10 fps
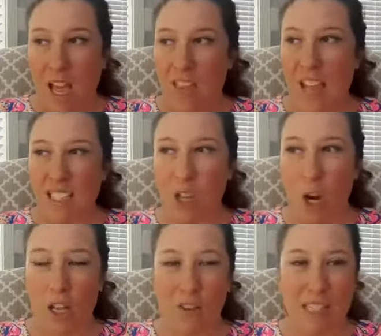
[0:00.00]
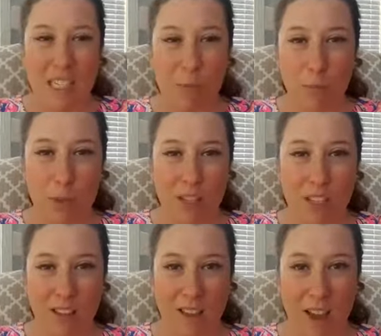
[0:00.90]
That's not even ten
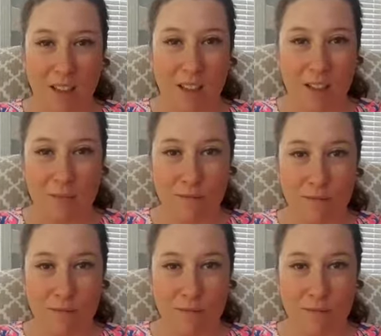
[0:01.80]
percent, guys.